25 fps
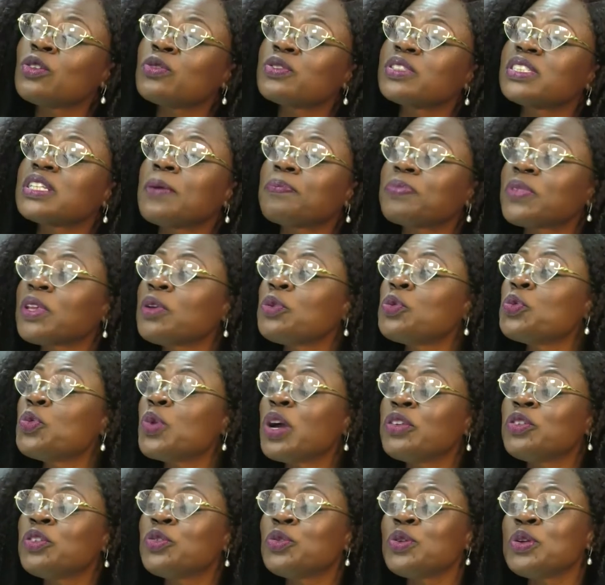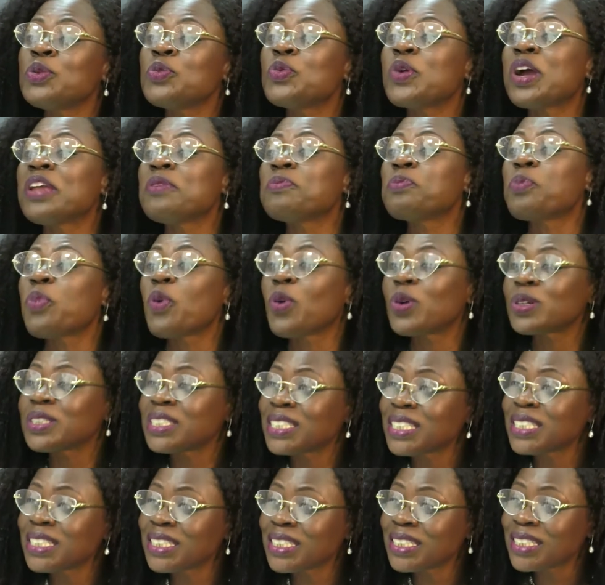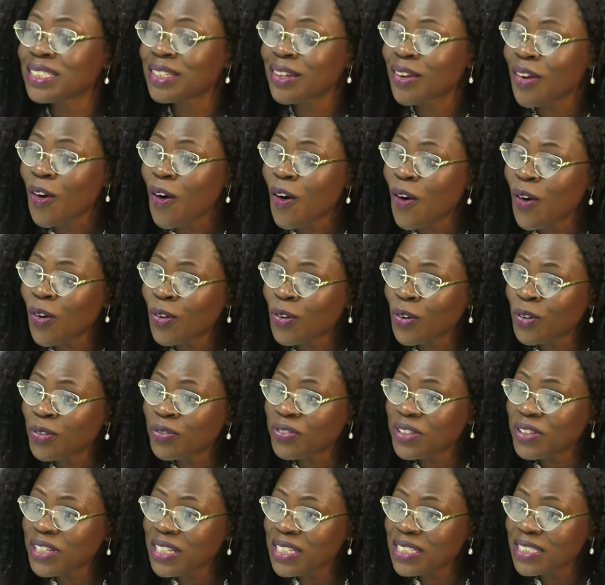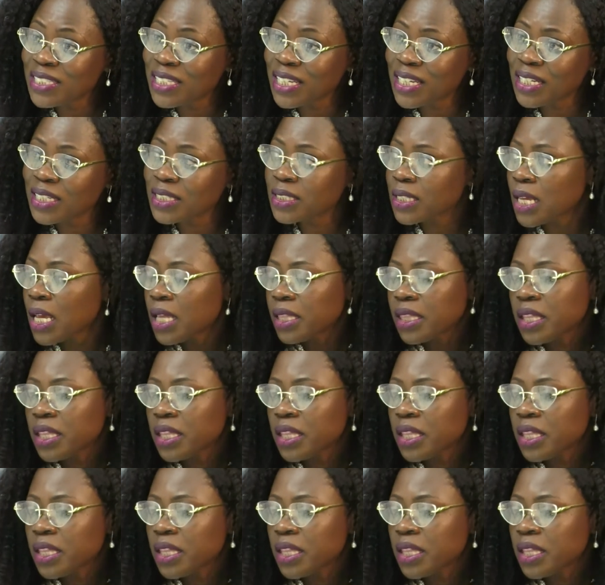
of something we were doing, we are importing all of these things.